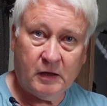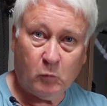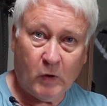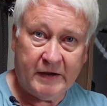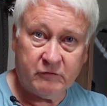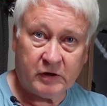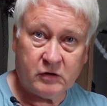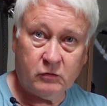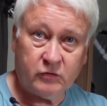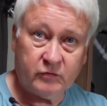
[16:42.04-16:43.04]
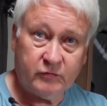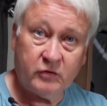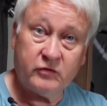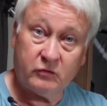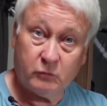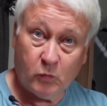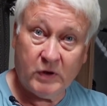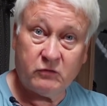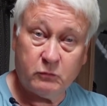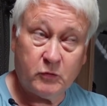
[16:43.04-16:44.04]
when it records the footage,
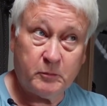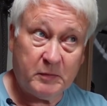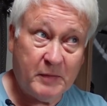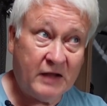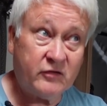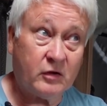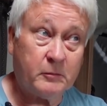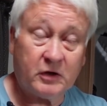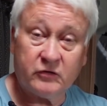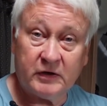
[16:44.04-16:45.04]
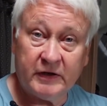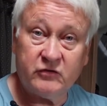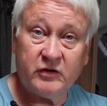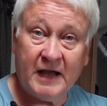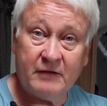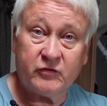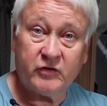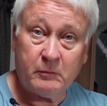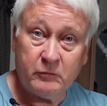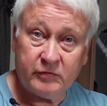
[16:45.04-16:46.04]
which would be better because at least you'd have
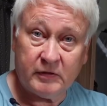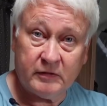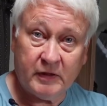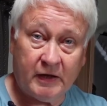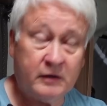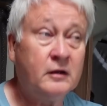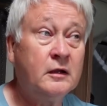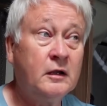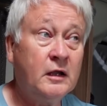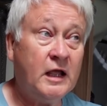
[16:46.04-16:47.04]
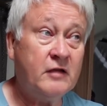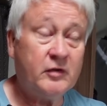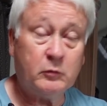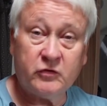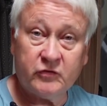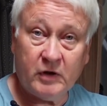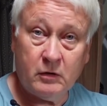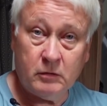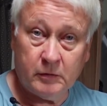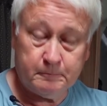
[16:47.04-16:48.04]
something then if it was
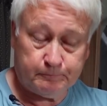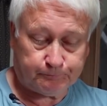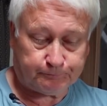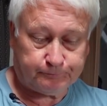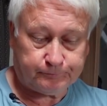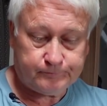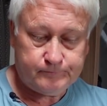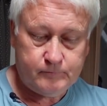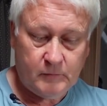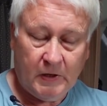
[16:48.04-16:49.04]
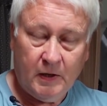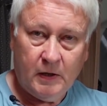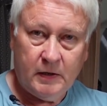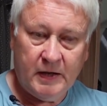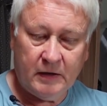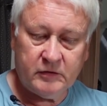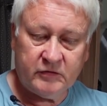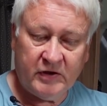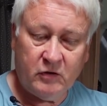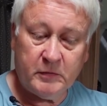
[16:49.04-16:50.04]
stolen. Now they
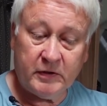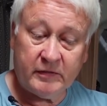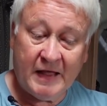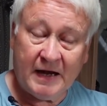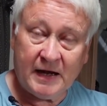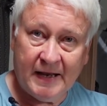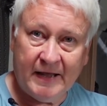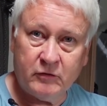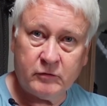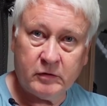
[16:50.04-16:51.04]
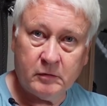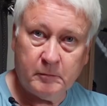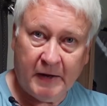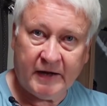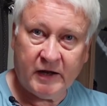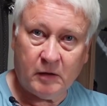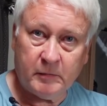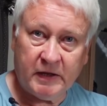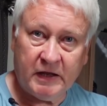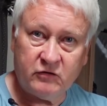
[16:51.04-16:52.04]
tell me that cloud backup
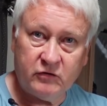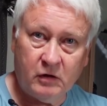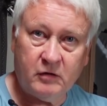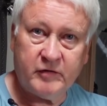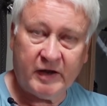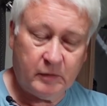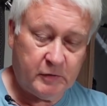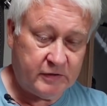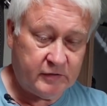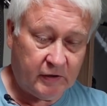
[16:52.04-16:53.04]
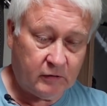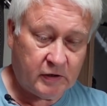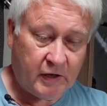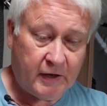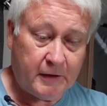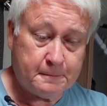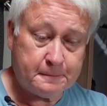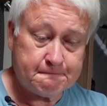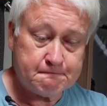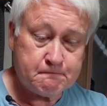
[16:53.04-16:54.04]
is not available in the UK,
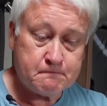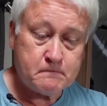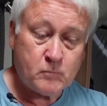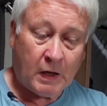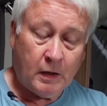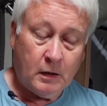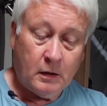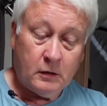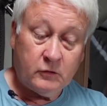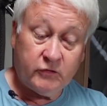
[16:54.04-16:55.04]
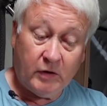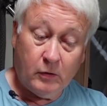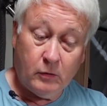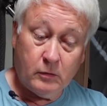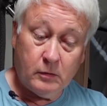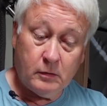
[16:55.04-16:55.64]
so